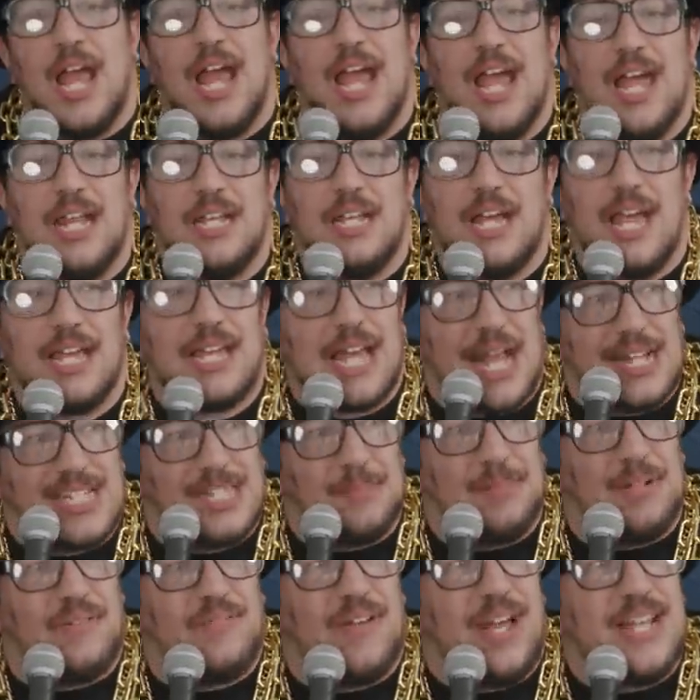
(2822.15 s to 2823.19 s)
and I got
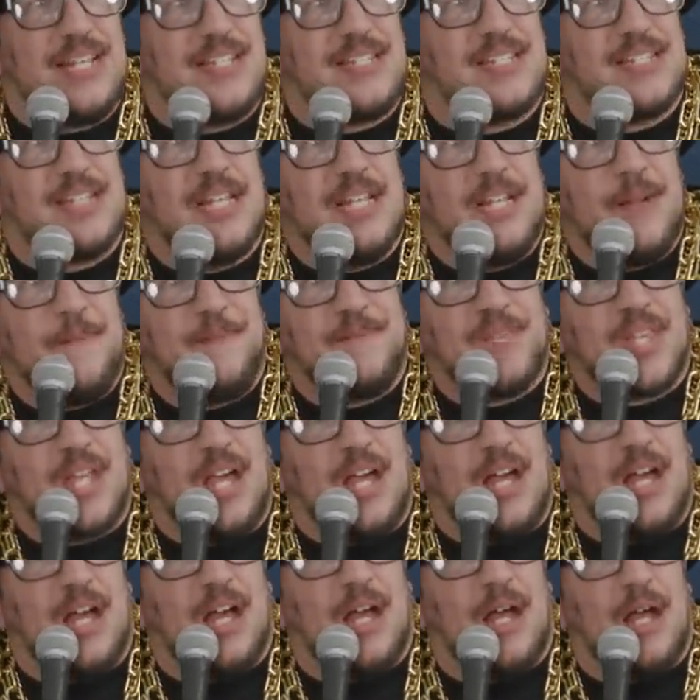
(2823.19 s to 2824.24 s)
some advice.
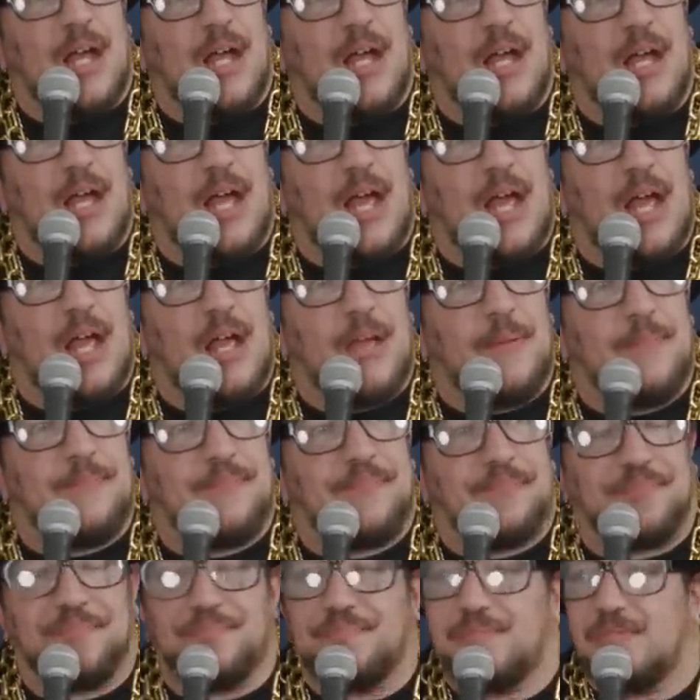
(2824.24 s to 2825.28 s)
Uh, what was some of
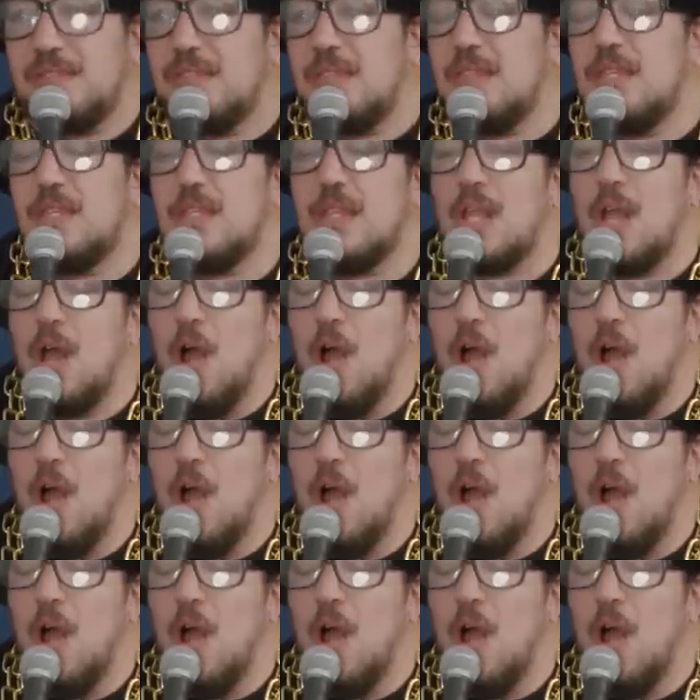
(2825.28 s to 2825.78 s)
the advice?